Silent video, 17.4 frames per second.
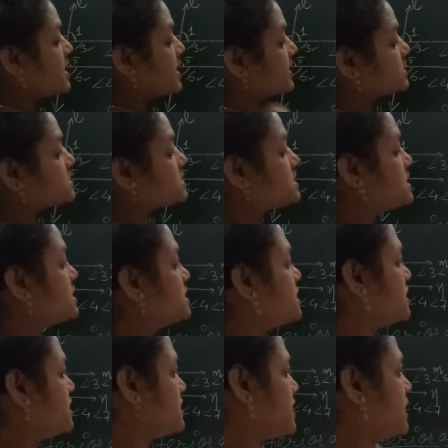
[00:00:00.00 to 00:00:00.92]

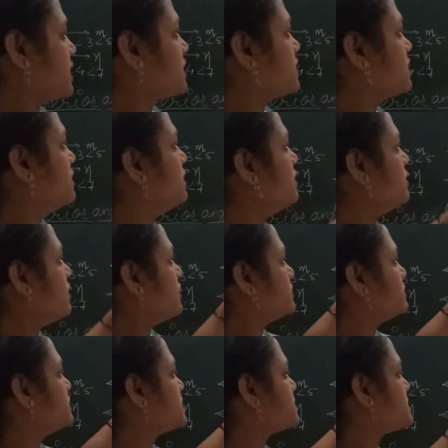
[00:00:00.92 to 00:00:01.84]
exterior angle
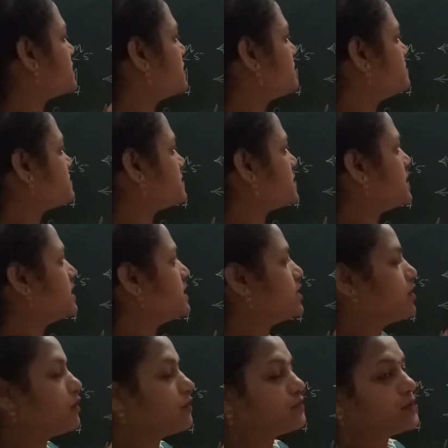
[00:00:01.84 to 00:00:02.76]
on the same side
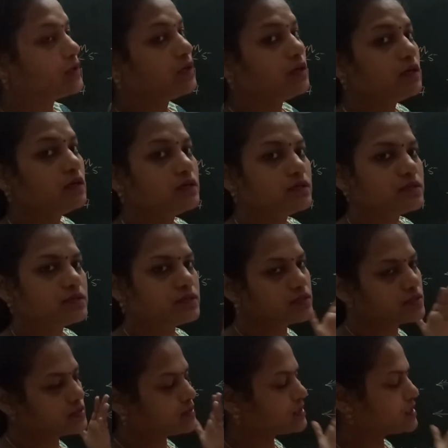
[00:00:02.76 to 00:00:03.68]
of the
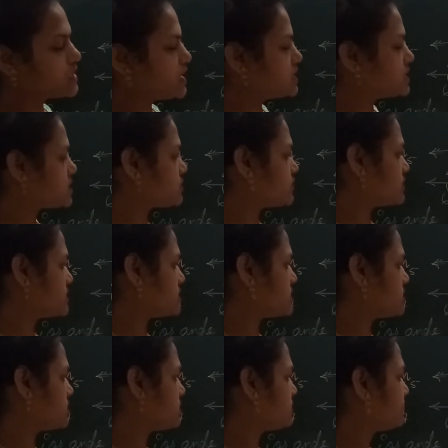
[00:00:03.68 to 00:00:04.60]

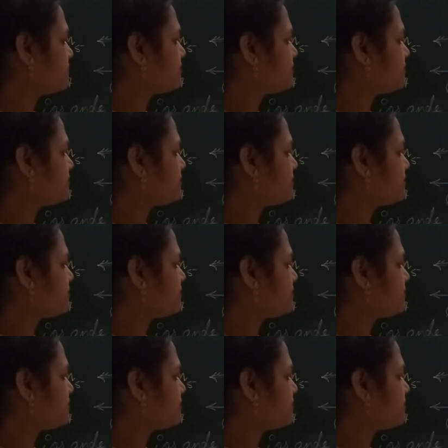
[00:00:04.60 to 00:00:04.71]
transversal.